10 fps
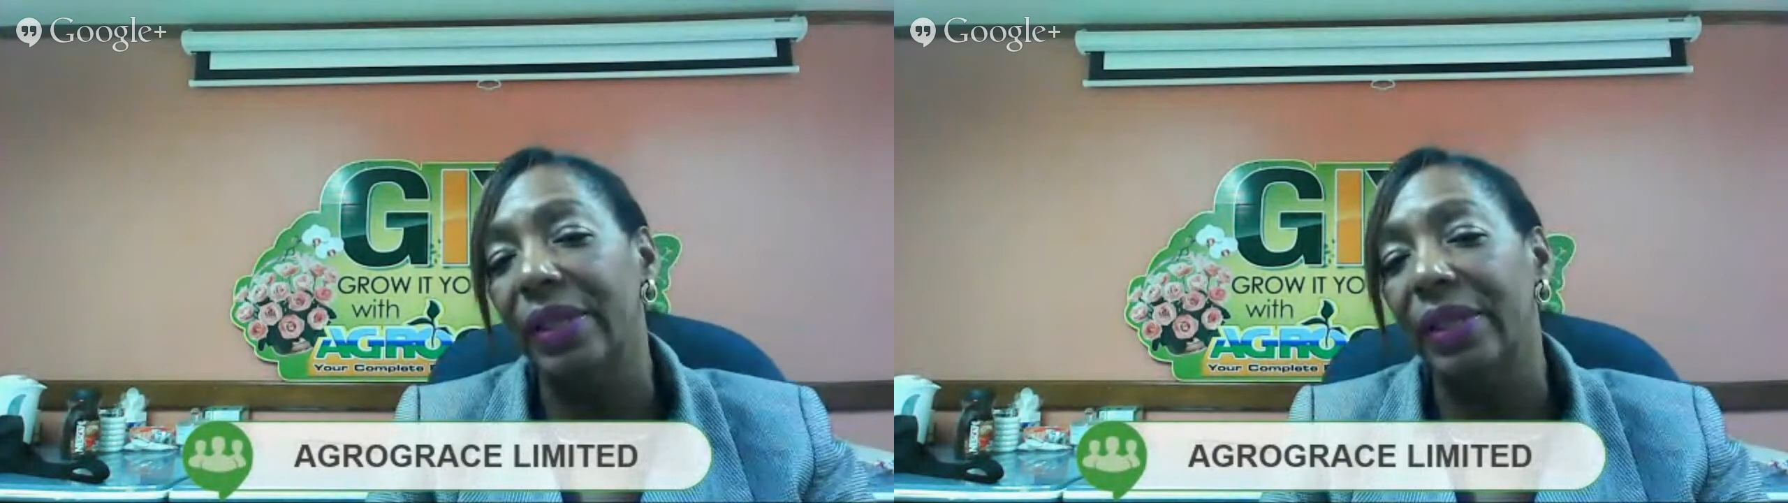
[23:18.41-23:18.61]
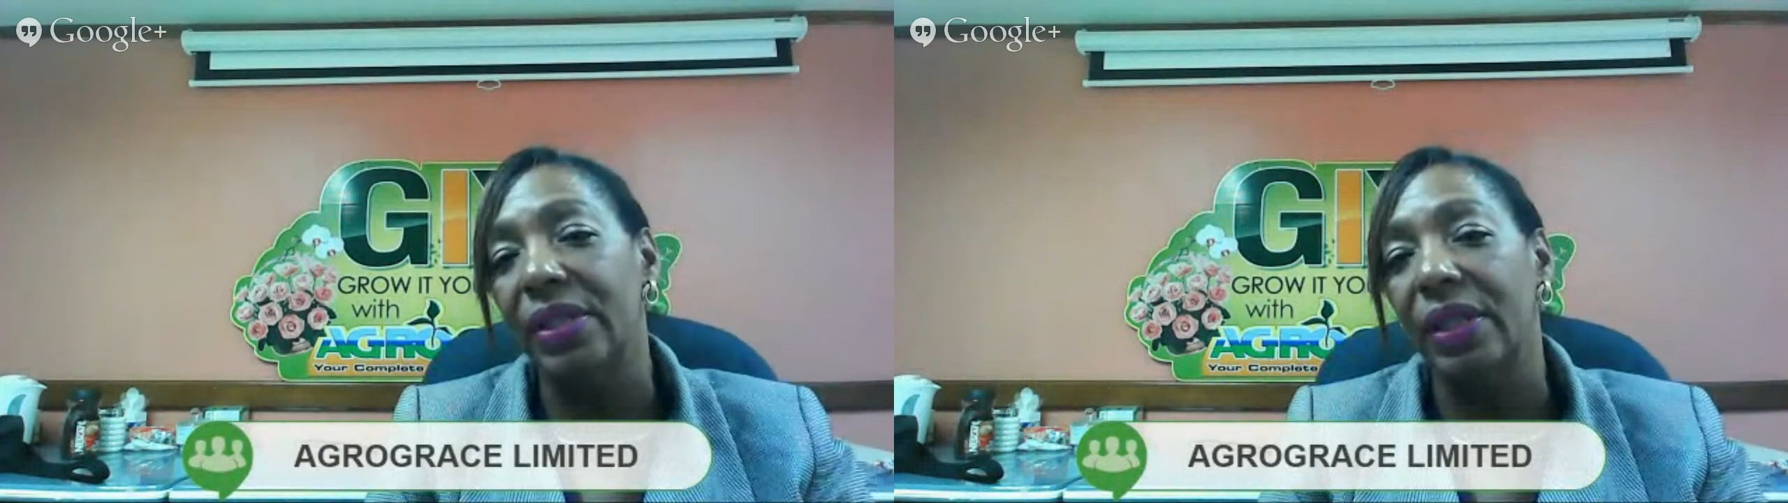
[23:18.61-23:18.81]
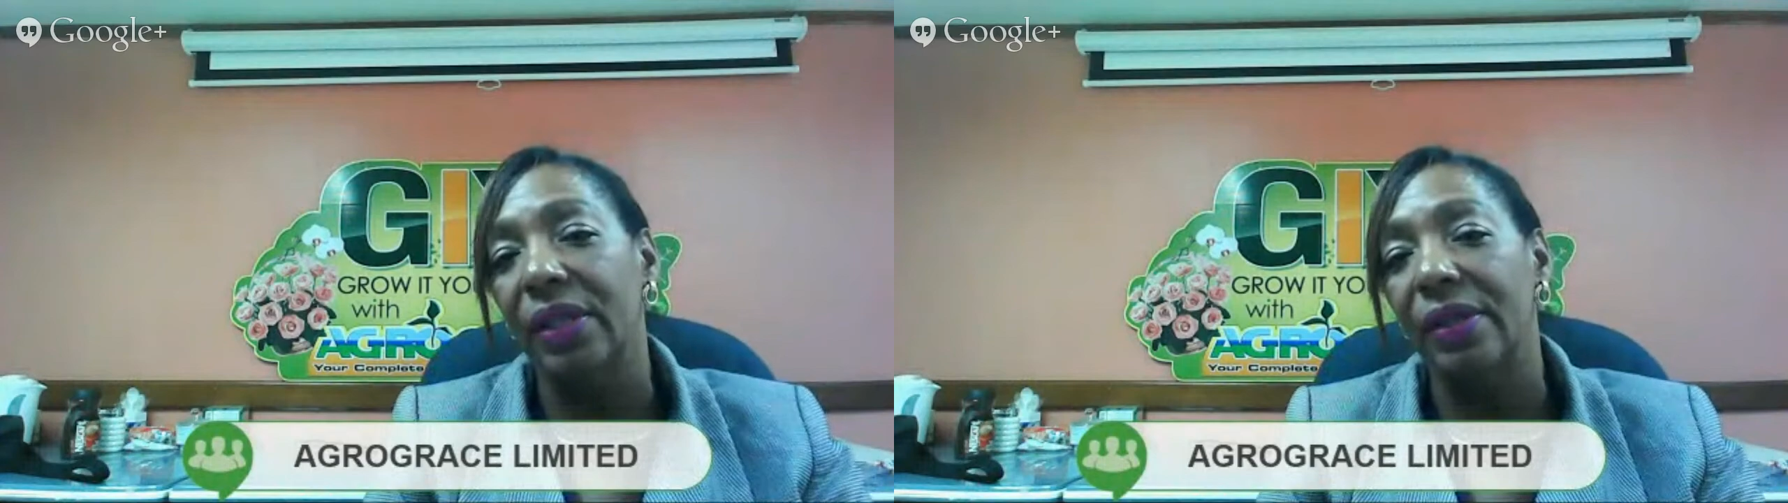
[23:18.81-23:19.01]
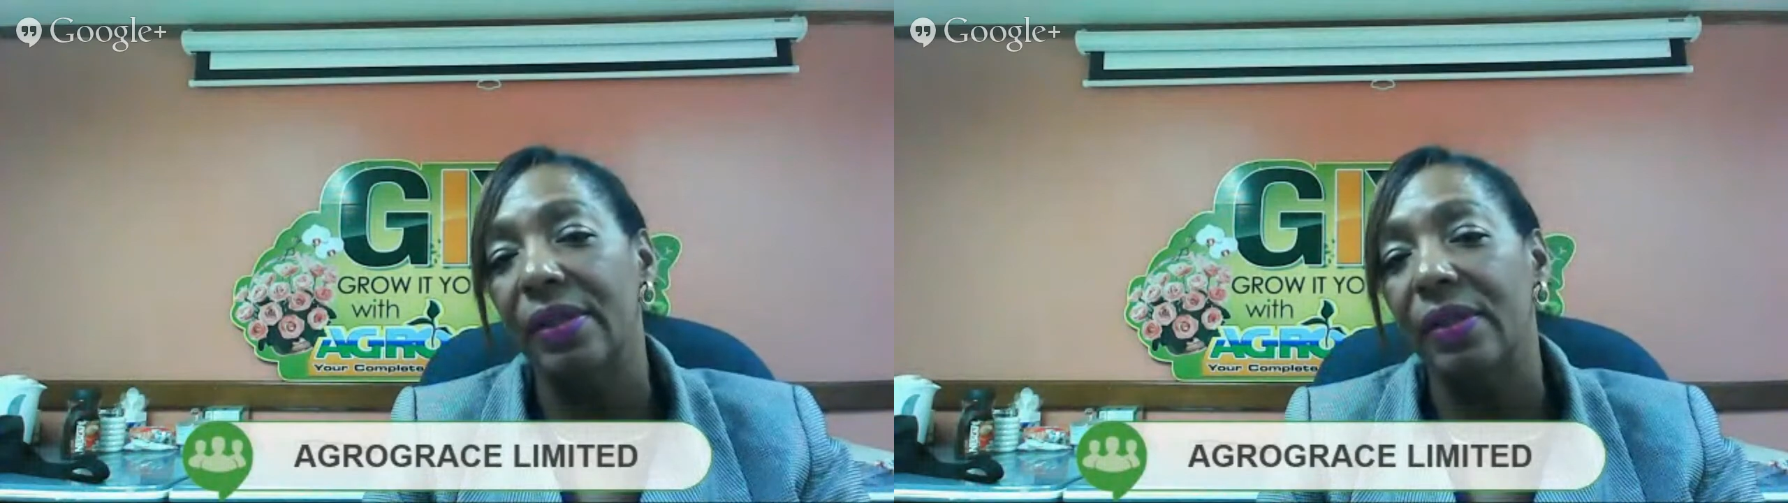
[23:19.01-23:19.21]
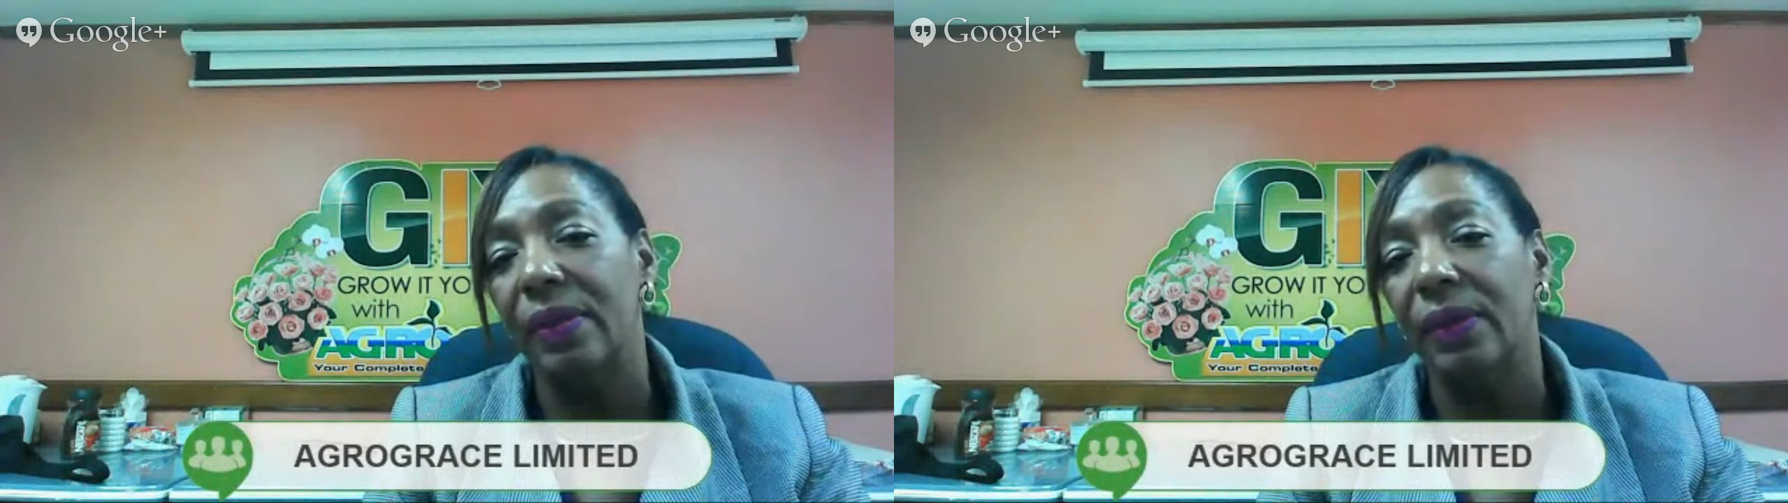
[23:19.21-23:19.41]
range
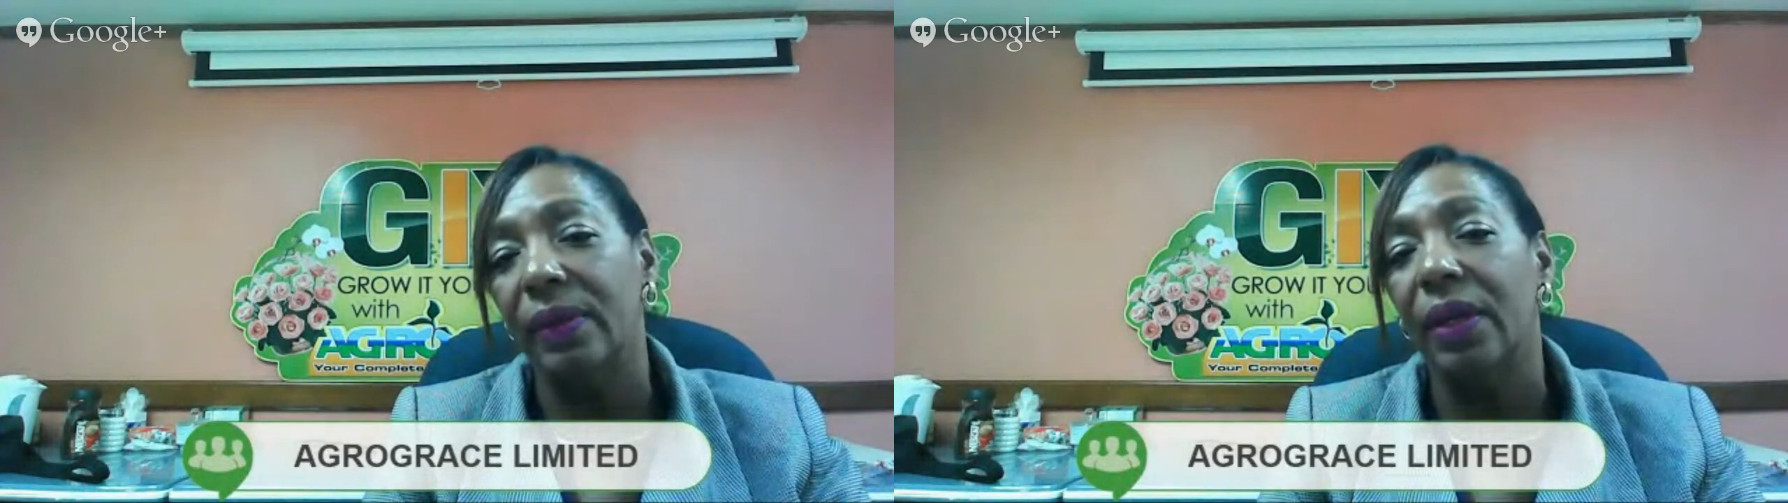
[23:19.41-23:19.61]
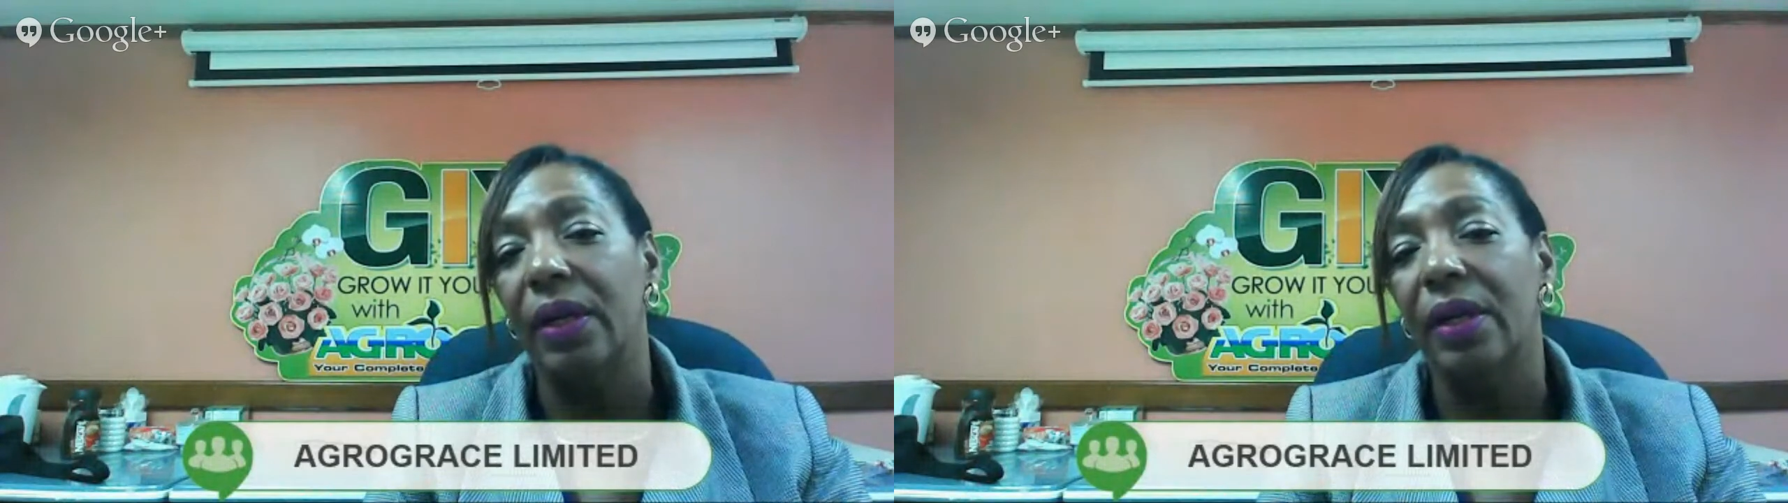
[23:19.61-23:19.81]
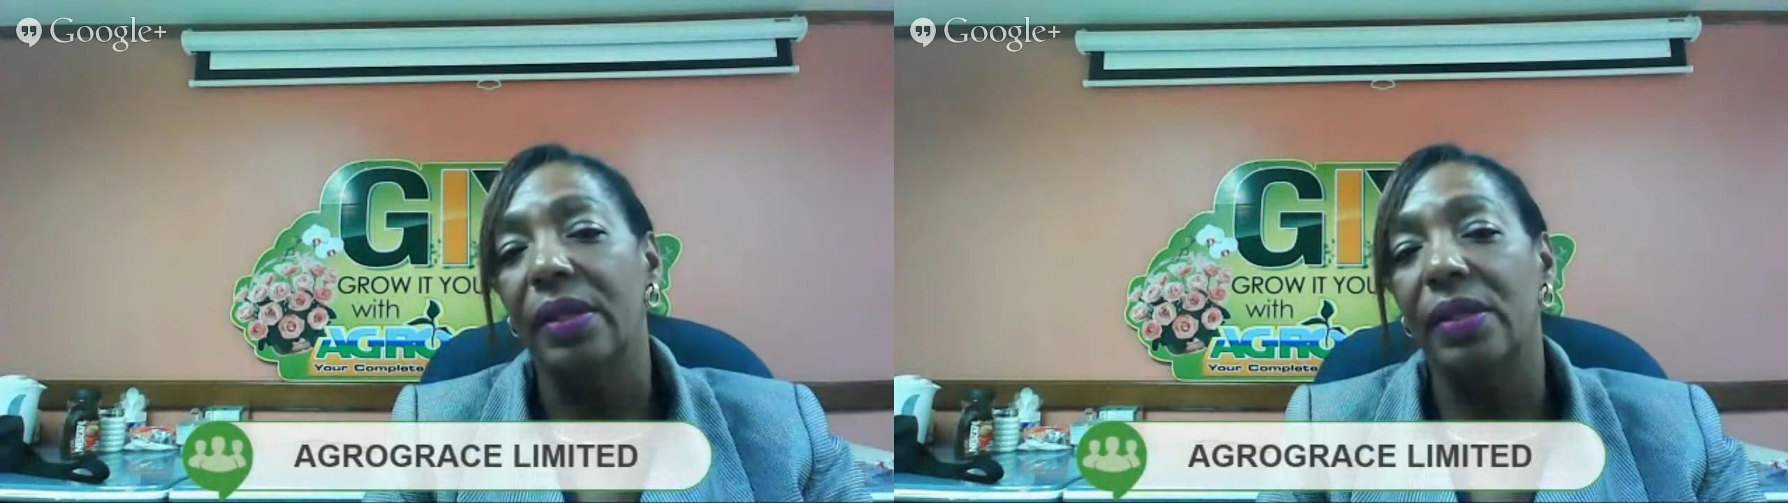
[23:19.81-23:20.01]
in store.